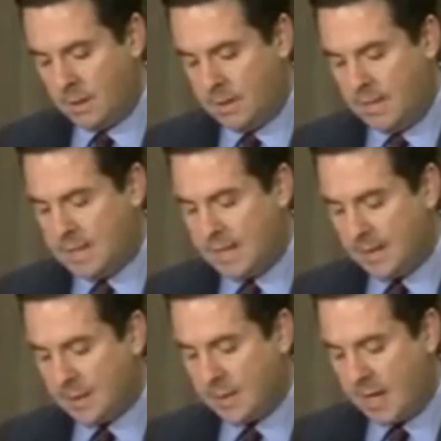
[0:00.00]

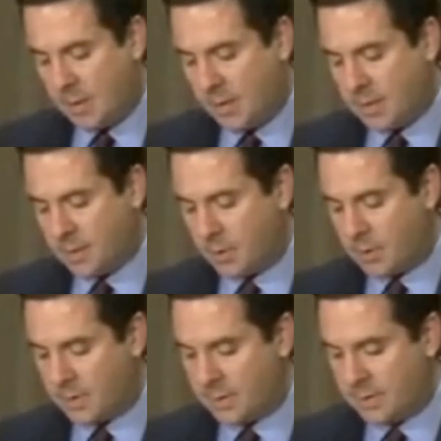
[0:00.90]
Details about U.S.
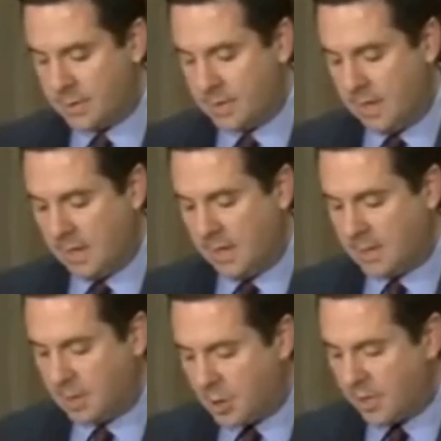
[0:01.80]
persons
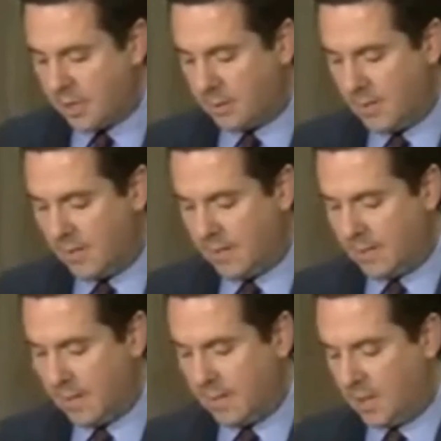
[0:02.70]
associated with the
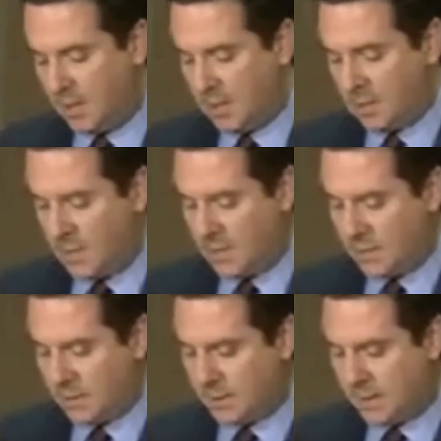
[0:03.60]
incoming
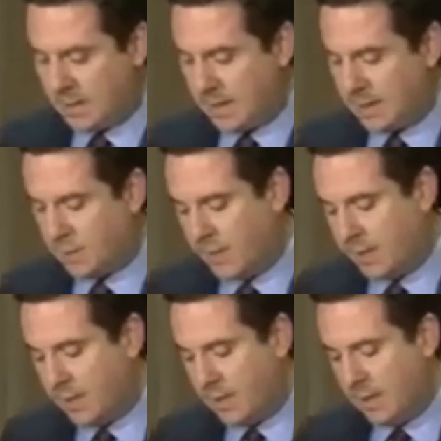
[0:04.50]
administration, details
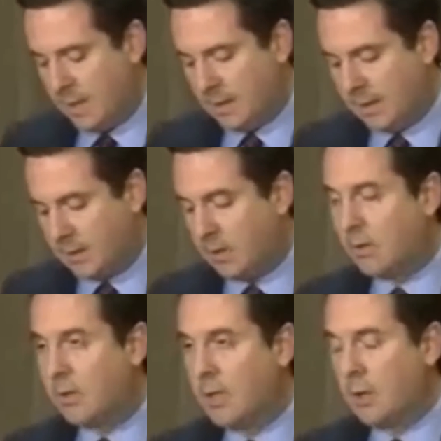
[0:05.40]
with little
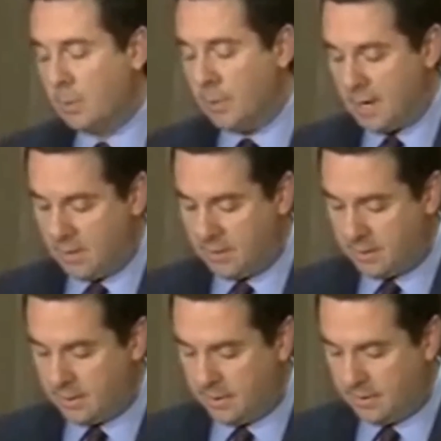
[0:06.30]
or no
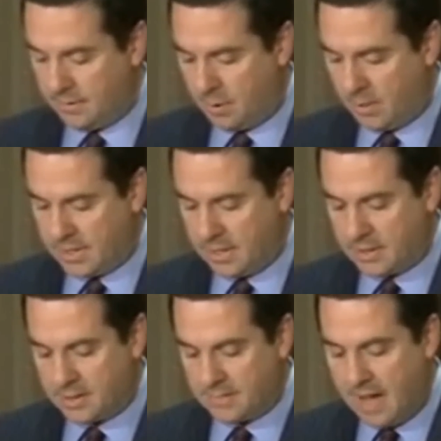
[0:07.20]
apparent foreign
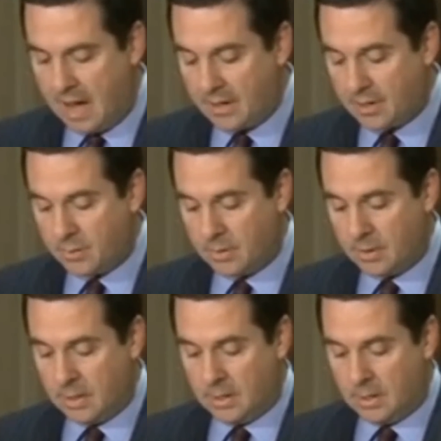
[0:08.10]
intelligence value,
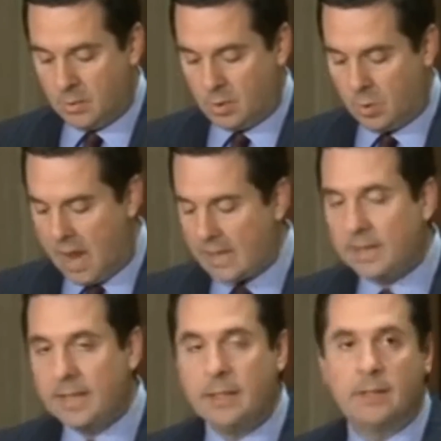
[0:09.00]
were
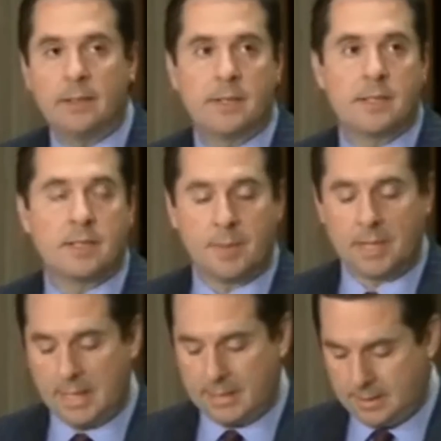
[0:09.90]
widely
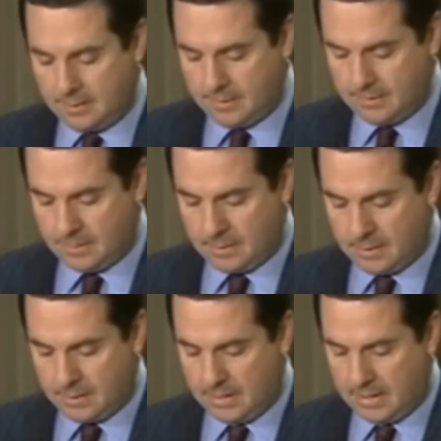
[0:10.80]
disseminated
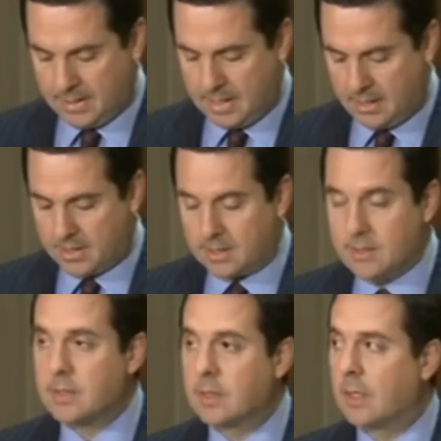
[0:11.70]
in
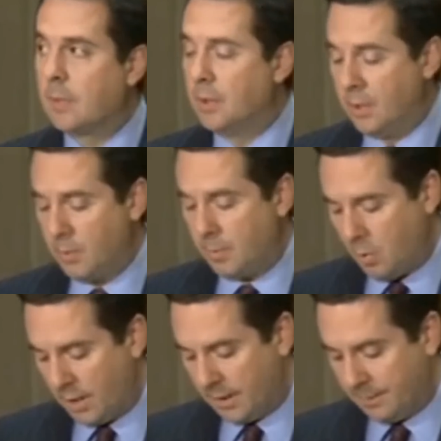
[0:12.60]
intelligence community
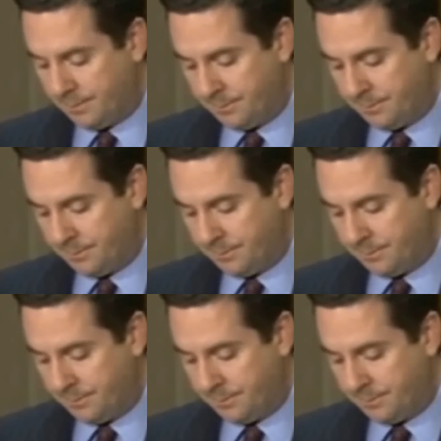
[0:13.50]
reporting.